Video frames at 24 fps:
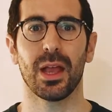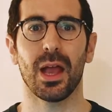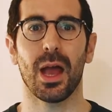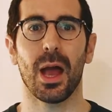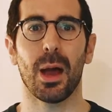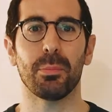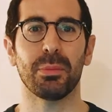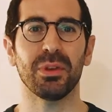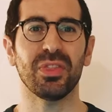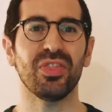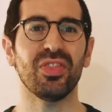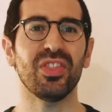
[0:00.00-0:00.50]

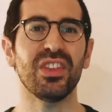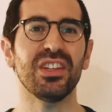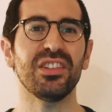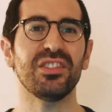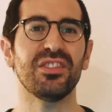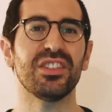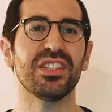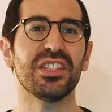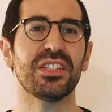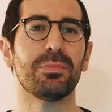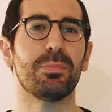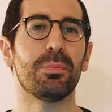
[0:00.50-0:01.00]
But there's
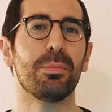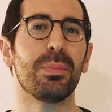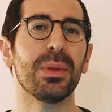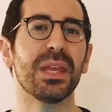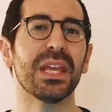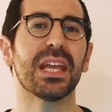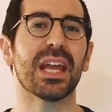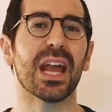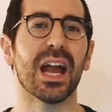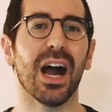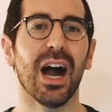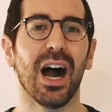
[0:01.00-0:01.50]
this
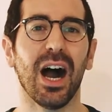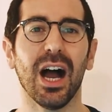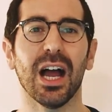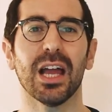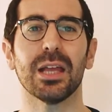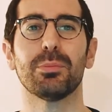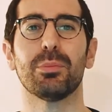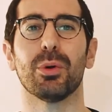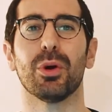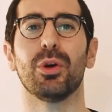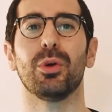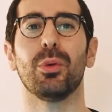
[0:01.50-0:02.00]
big
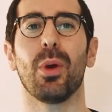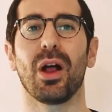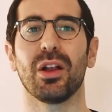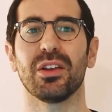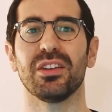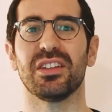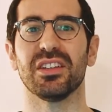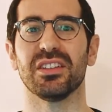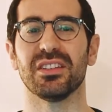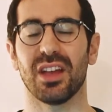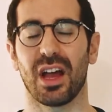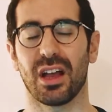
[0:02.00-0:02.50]
hype around
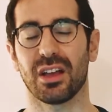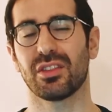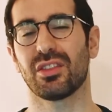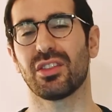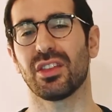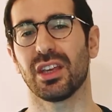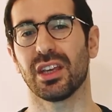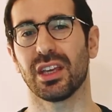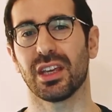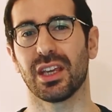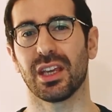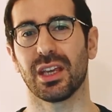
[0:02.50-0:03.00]
design
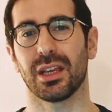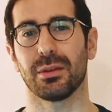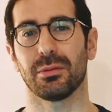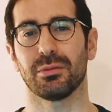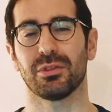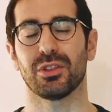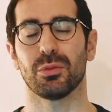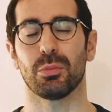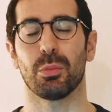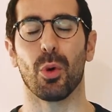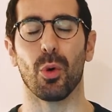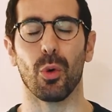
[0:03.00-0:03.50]
thinking.
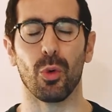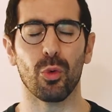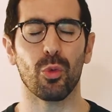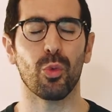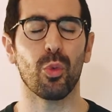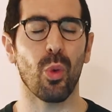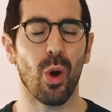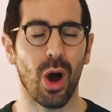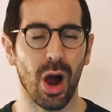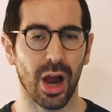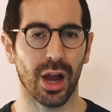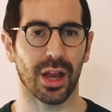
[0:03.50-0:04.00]
But
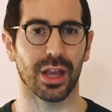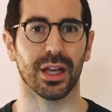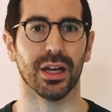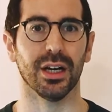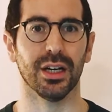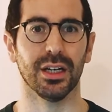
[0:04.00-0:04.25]
why?